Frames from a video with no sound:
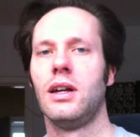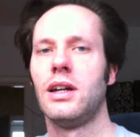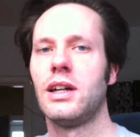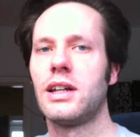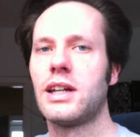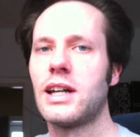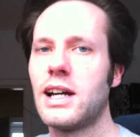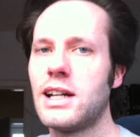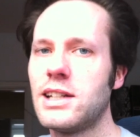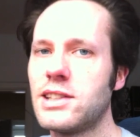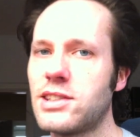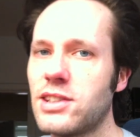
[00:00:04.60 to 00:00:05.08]

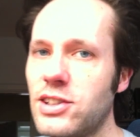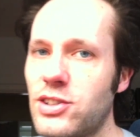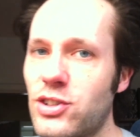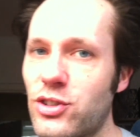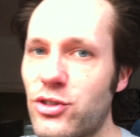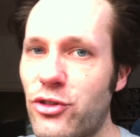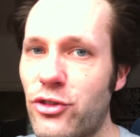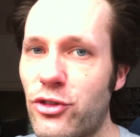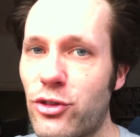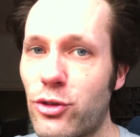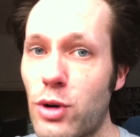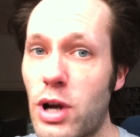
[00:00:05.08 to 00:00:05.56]
Hey guys,
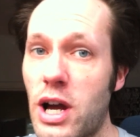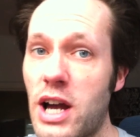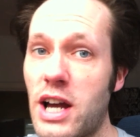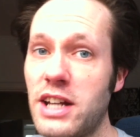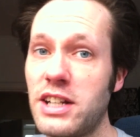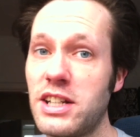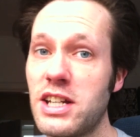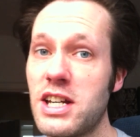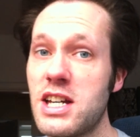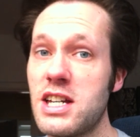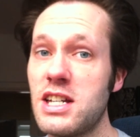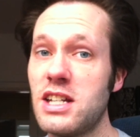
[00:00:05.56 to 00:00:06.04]
it's
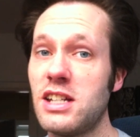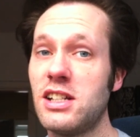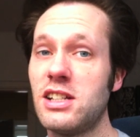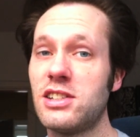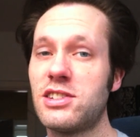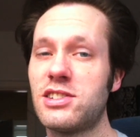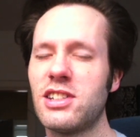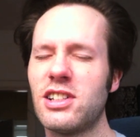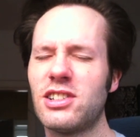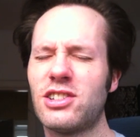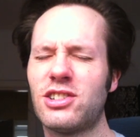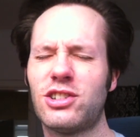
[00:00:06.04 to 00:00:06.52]
Friday and
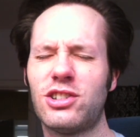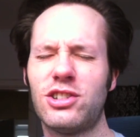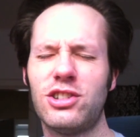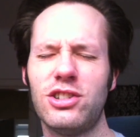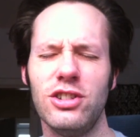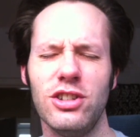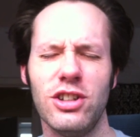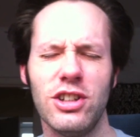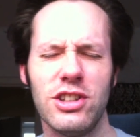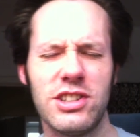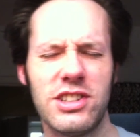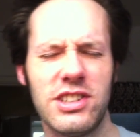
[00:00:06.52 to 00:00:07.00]
it's a
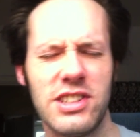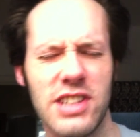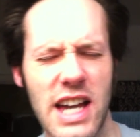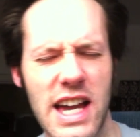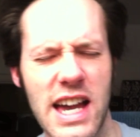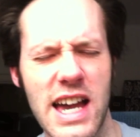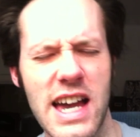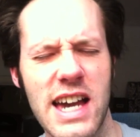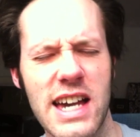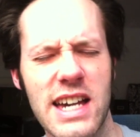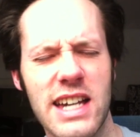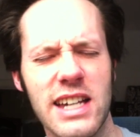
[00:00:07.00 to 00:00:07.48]
good
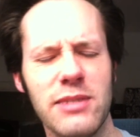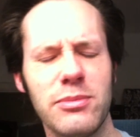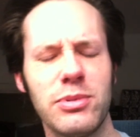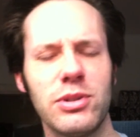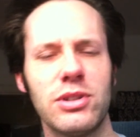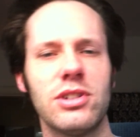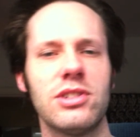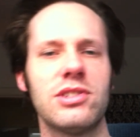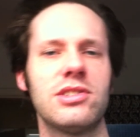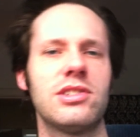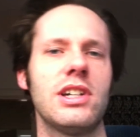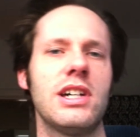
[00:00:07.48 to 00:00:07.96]
day
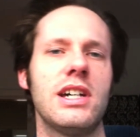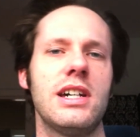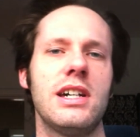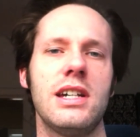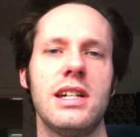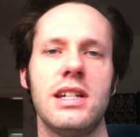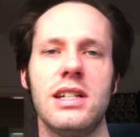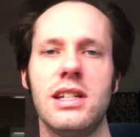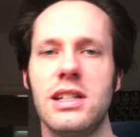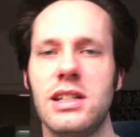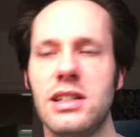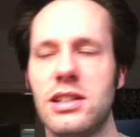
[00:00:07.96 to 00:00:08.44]
because
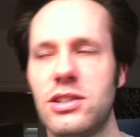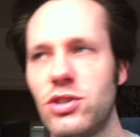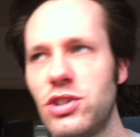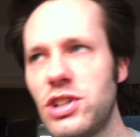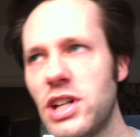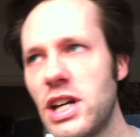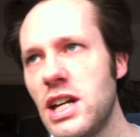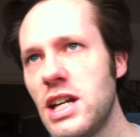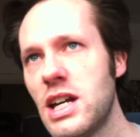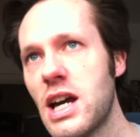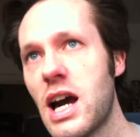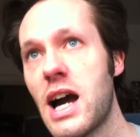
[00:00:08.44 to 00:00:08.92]

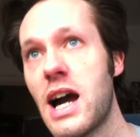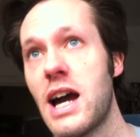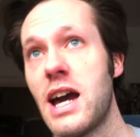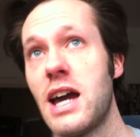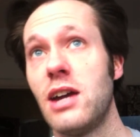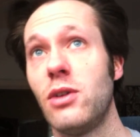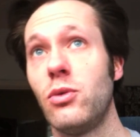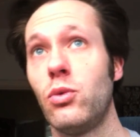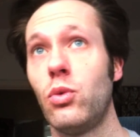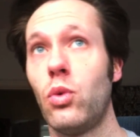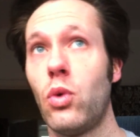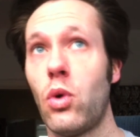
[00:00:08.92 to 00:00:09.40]
today
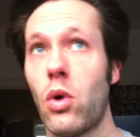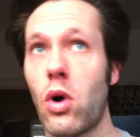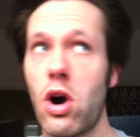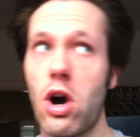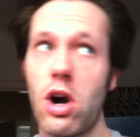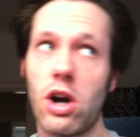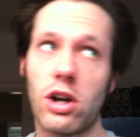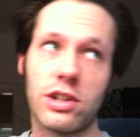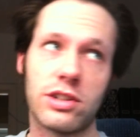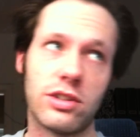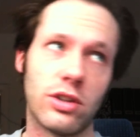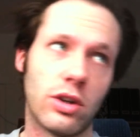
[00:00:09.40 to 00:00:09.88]
I
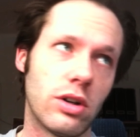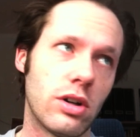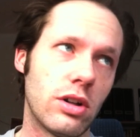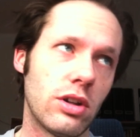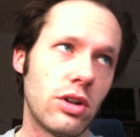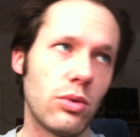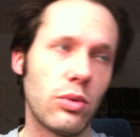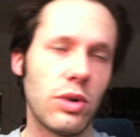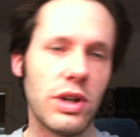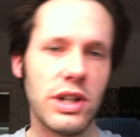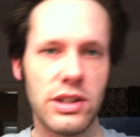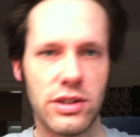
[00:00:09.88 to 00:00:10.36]
walked
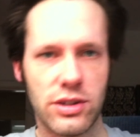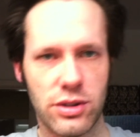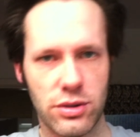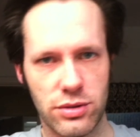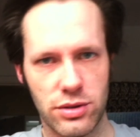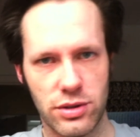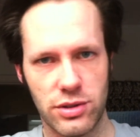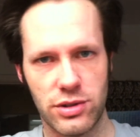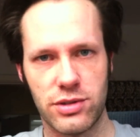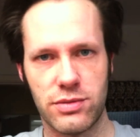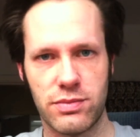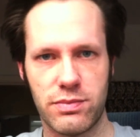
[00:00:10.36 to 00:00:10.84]
all the way
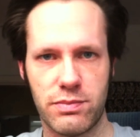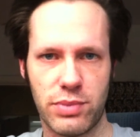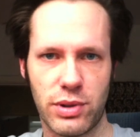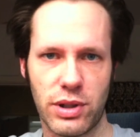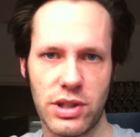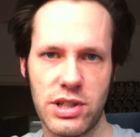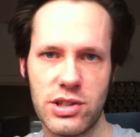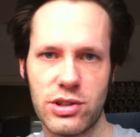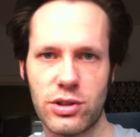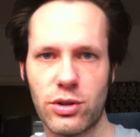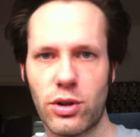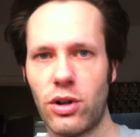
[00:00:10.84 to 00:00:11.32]
to this
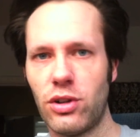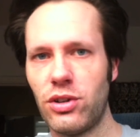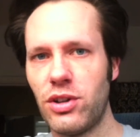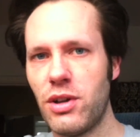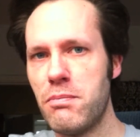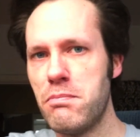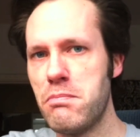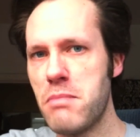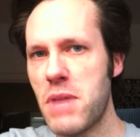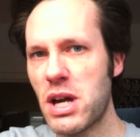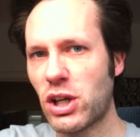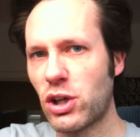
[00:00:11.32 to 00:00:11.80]
place called
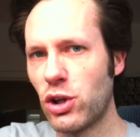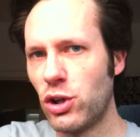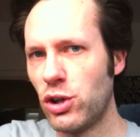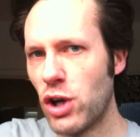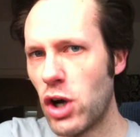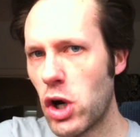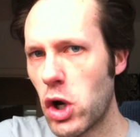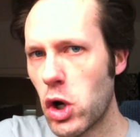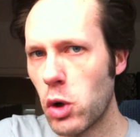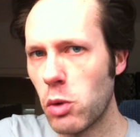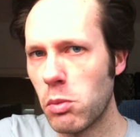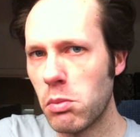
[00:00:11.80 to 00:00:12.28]
the
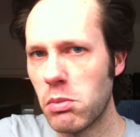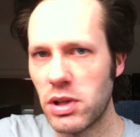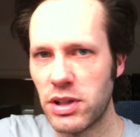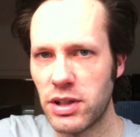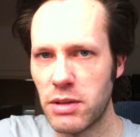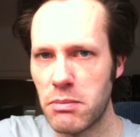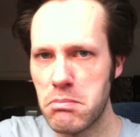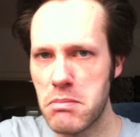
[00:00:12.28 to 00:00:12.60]
Mekonome.